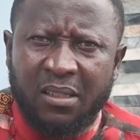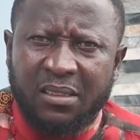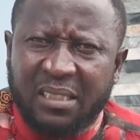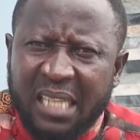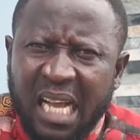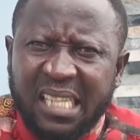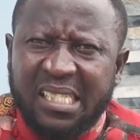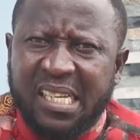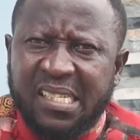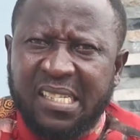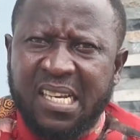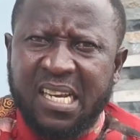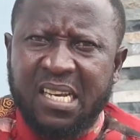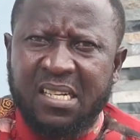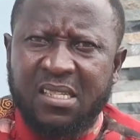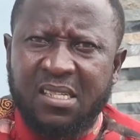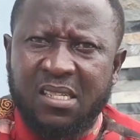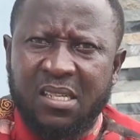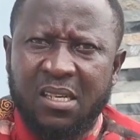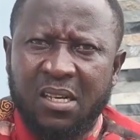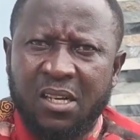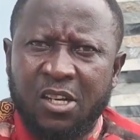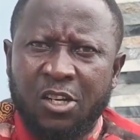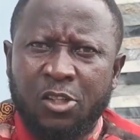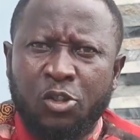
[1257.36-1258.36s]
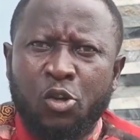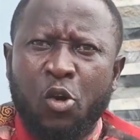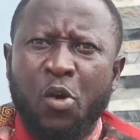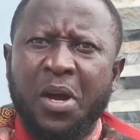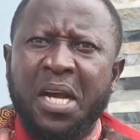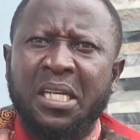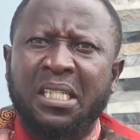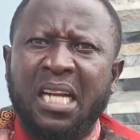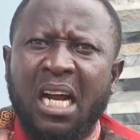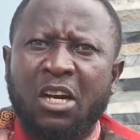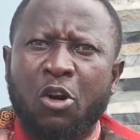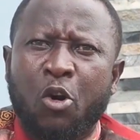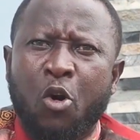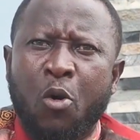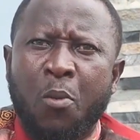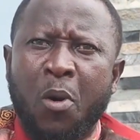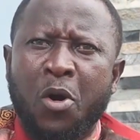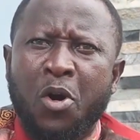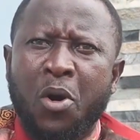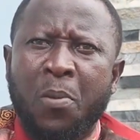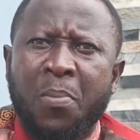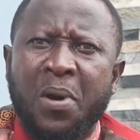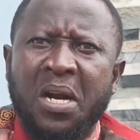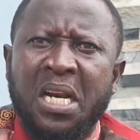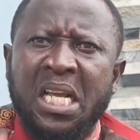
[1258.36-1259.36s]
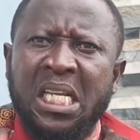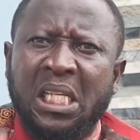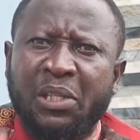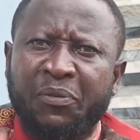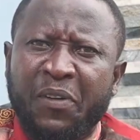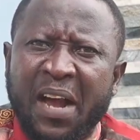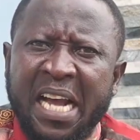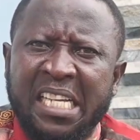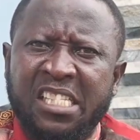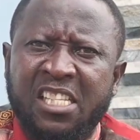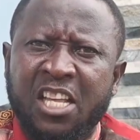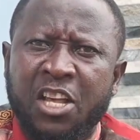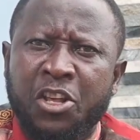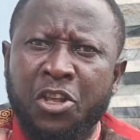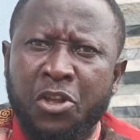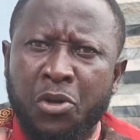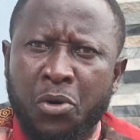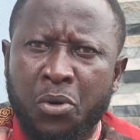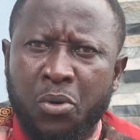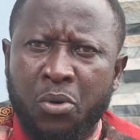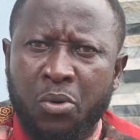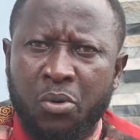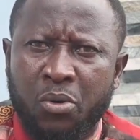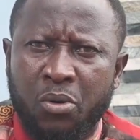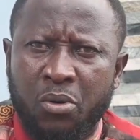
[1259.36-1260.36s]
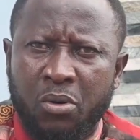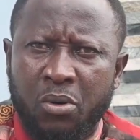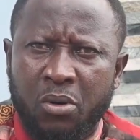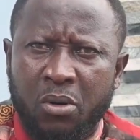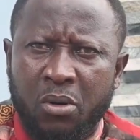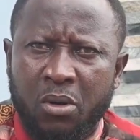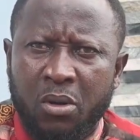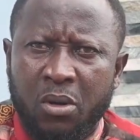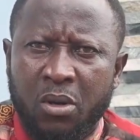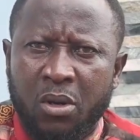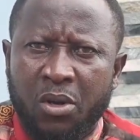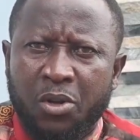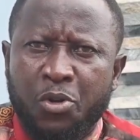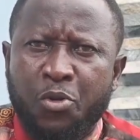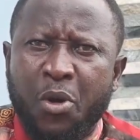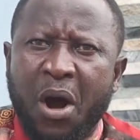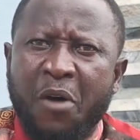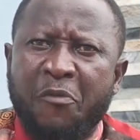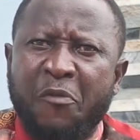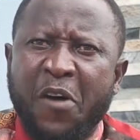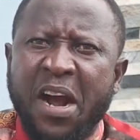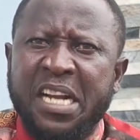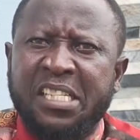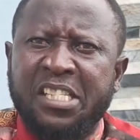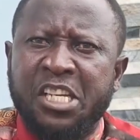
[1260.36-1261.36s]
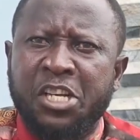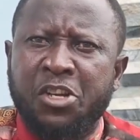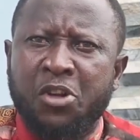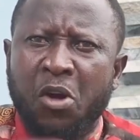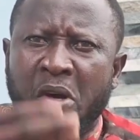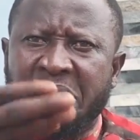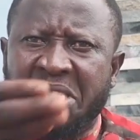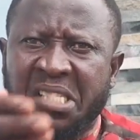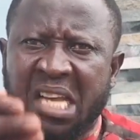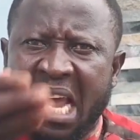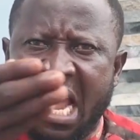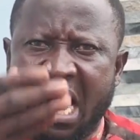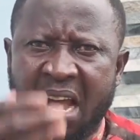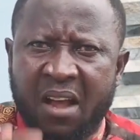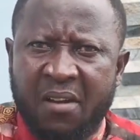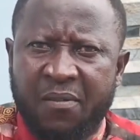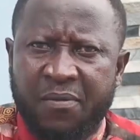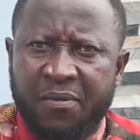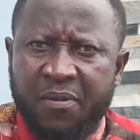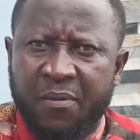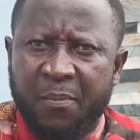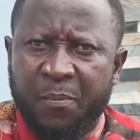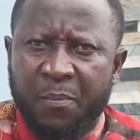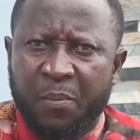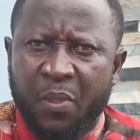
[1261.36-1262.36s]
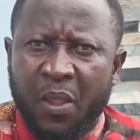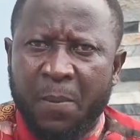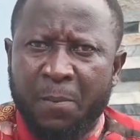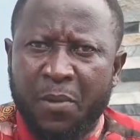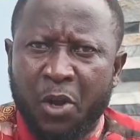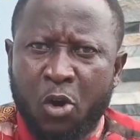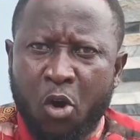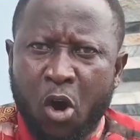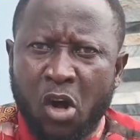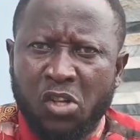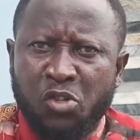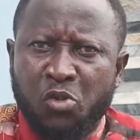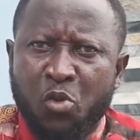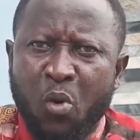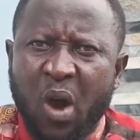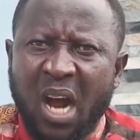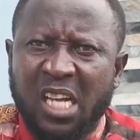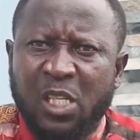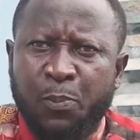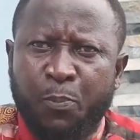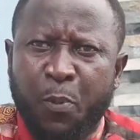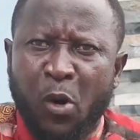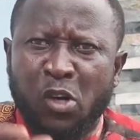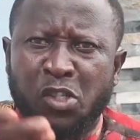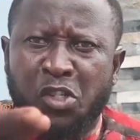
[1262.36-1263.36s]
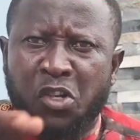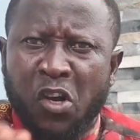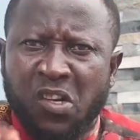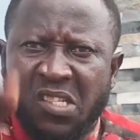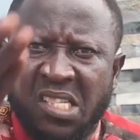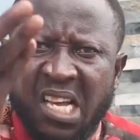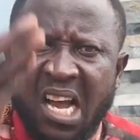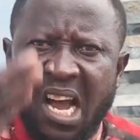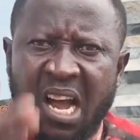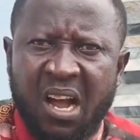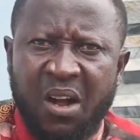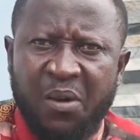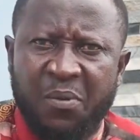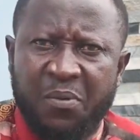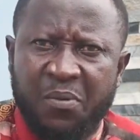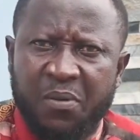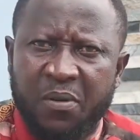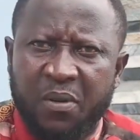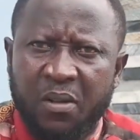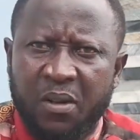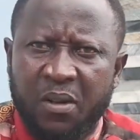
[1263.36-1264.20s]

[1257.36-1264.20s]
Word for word: That is it. So Hilda Dokubo, nobody is fighting you. You are fighting yourself because you exposed yourself.